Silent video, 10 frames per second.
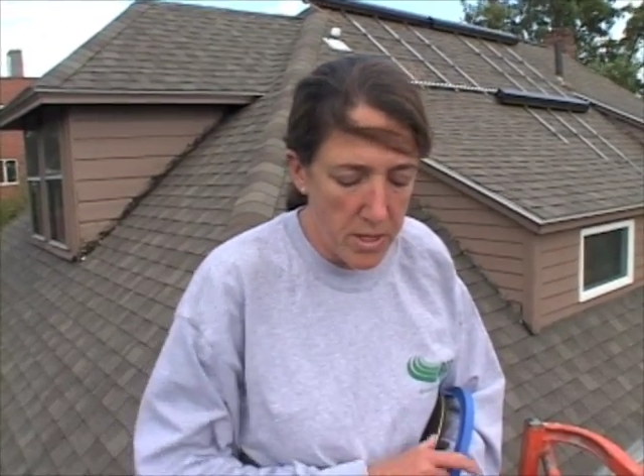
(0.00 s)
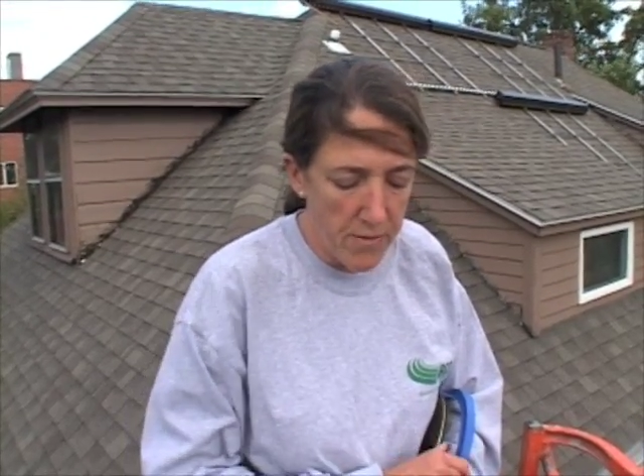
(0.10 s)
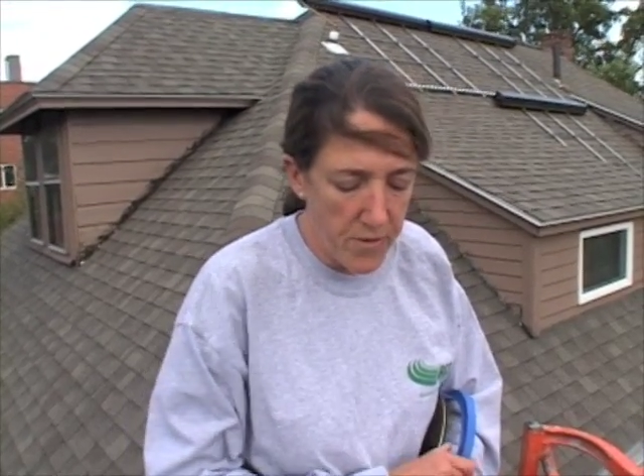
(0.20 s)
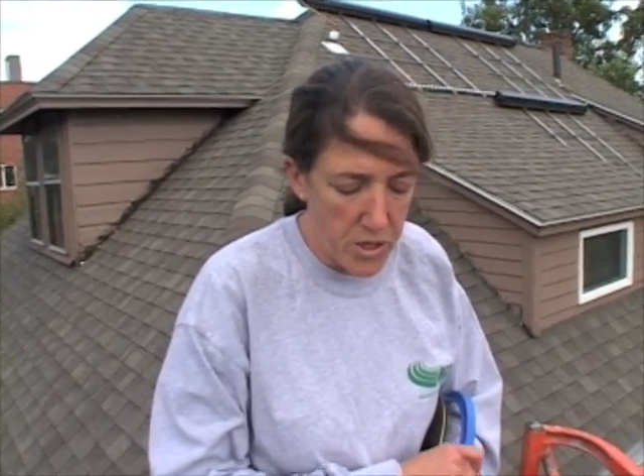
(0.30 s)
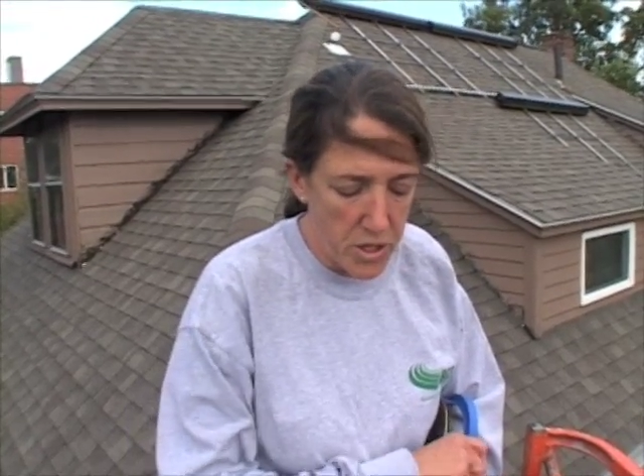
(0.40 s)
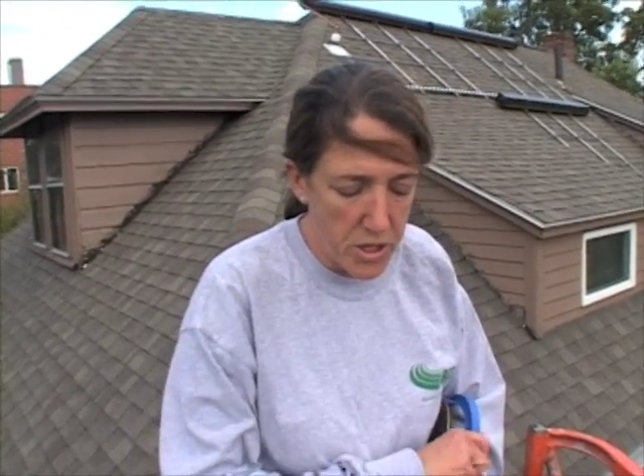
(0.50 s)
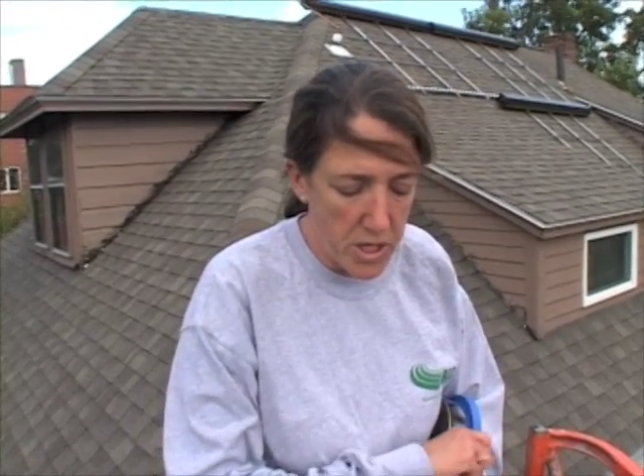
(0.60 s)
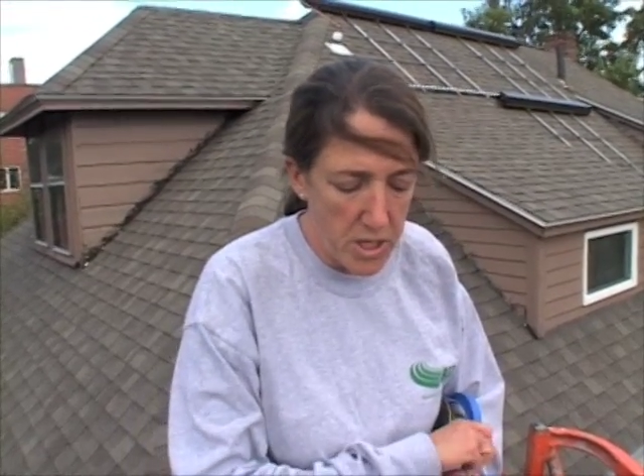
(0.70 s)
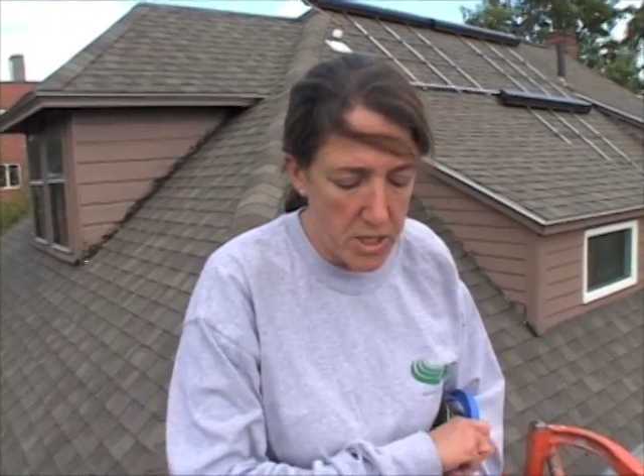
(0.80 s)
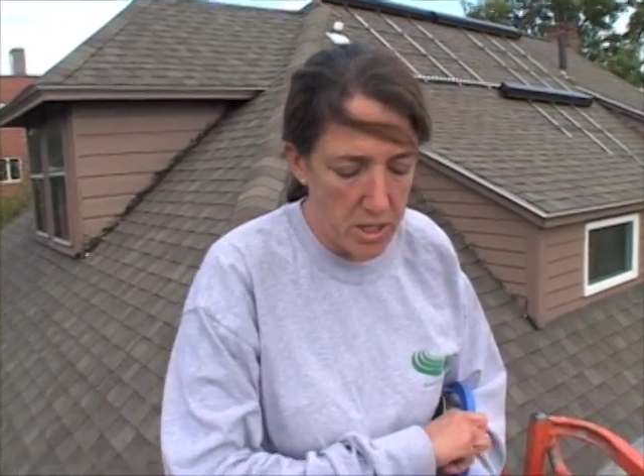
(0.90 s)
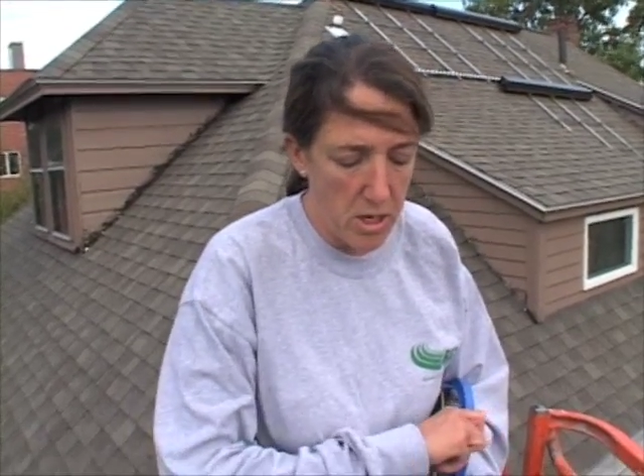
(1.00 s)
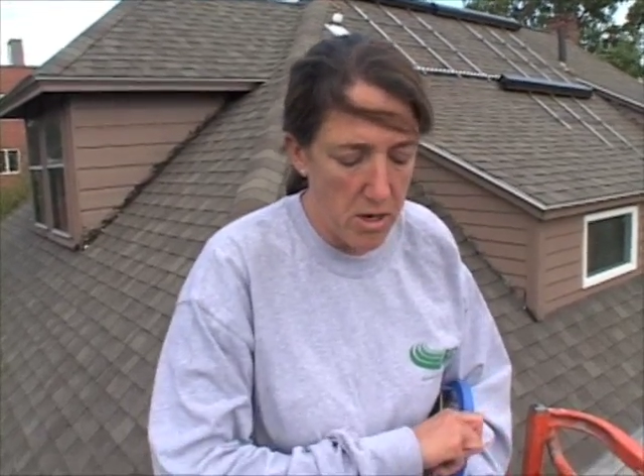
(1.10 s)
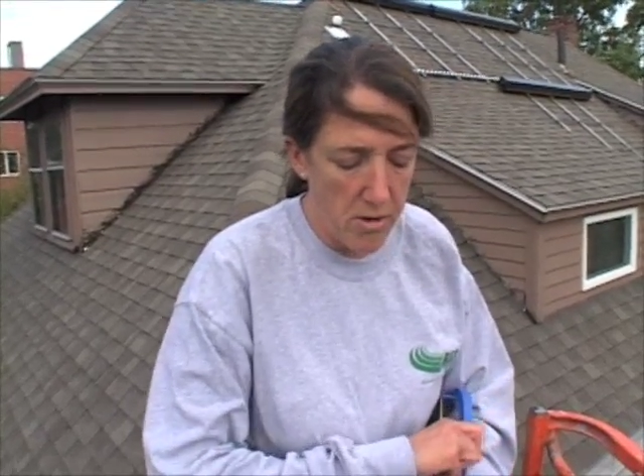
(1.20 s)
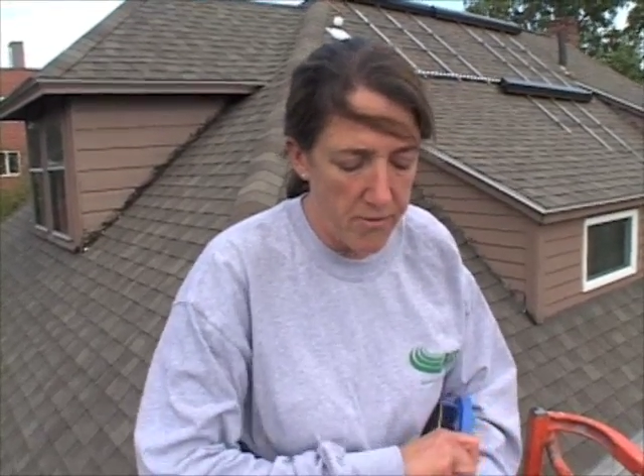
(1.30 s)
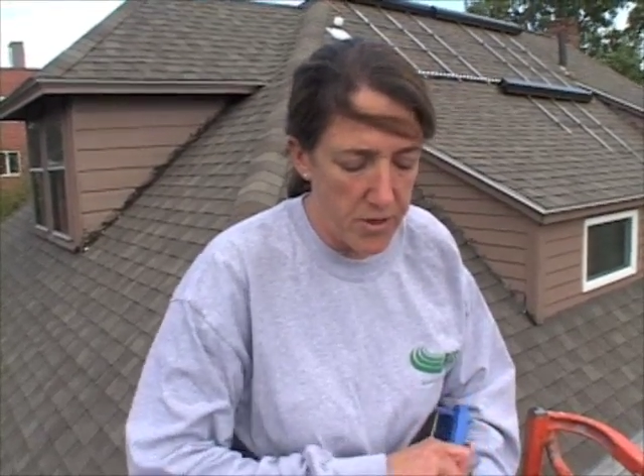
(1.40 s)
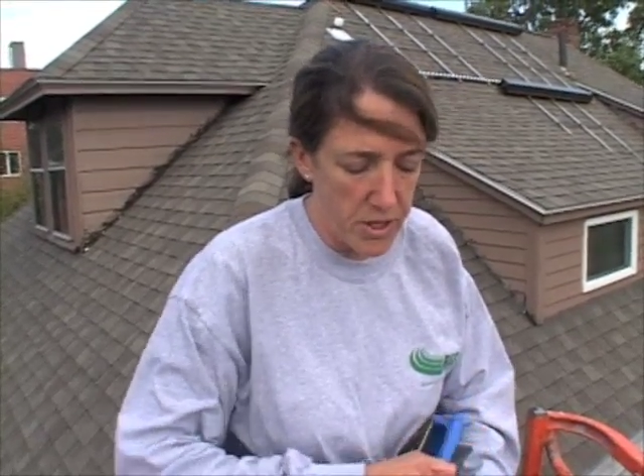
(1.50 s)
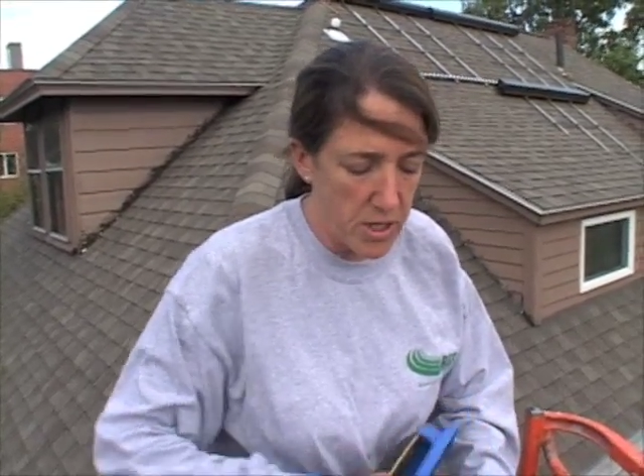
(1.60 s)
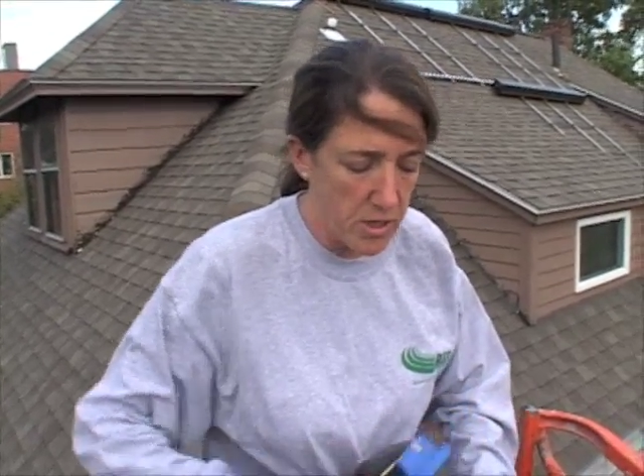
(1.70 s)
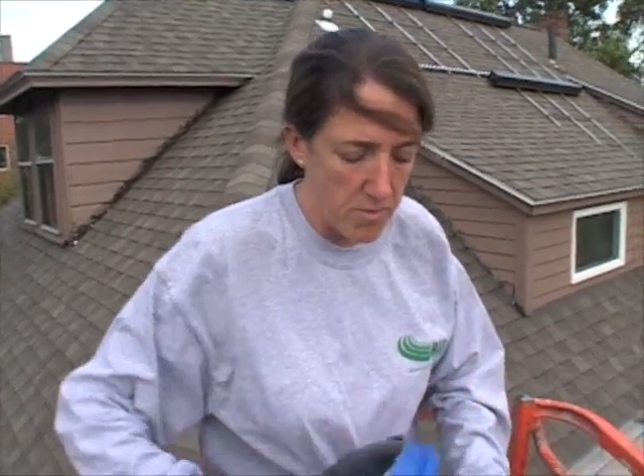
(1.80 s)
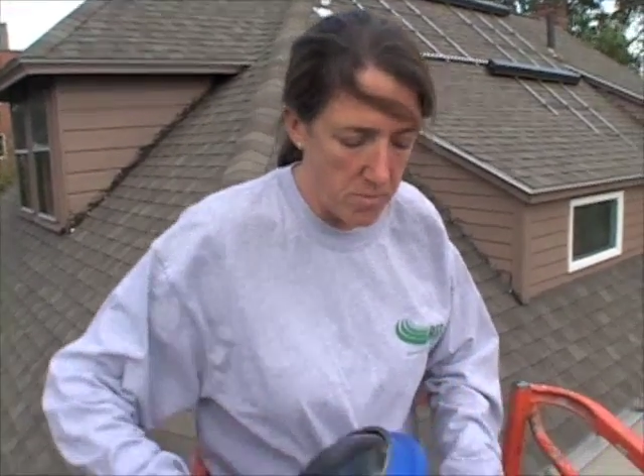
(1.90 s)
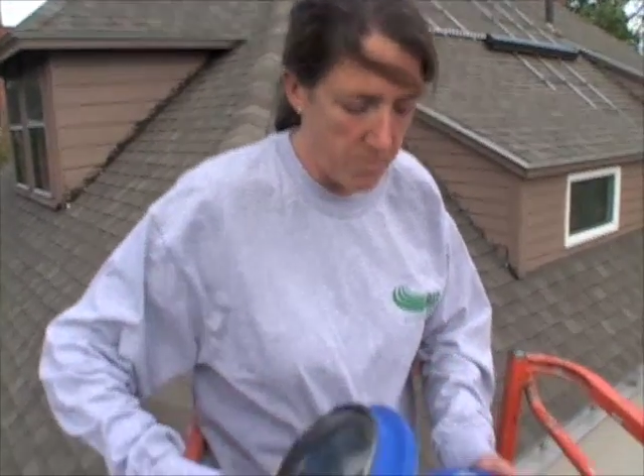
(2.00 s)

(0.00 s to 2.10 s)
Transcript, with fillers: the efficiencies of the system.